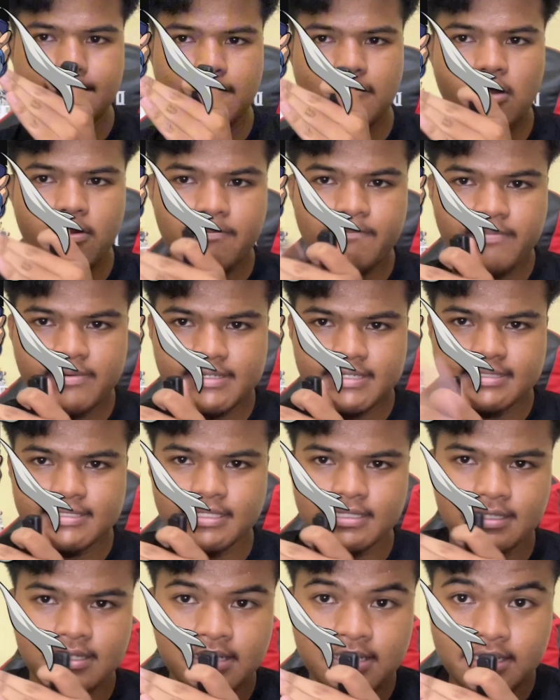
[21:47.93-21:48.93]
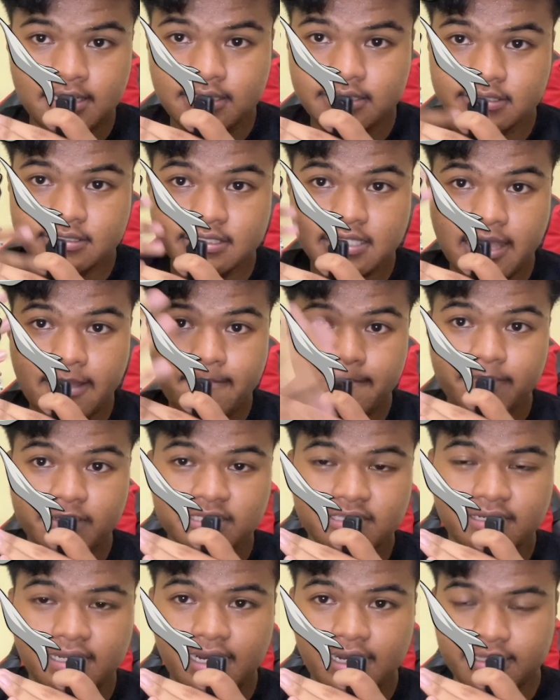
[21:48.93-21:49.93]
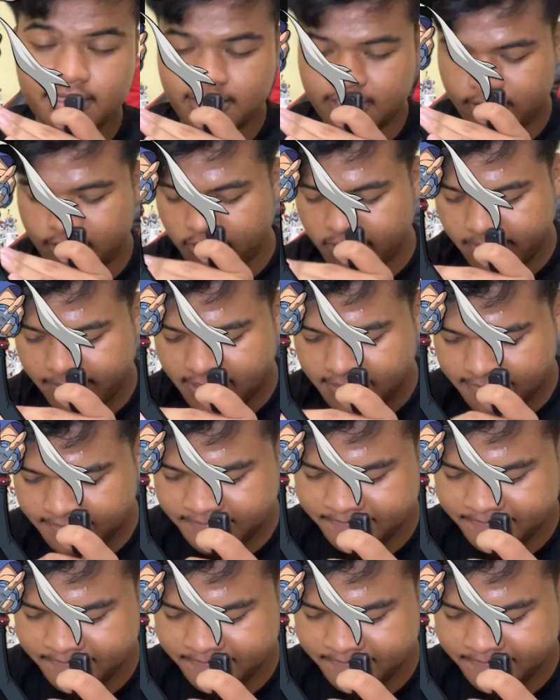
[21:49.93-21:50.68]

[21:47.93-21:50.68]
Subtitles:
not person, same personality, you know what I mean?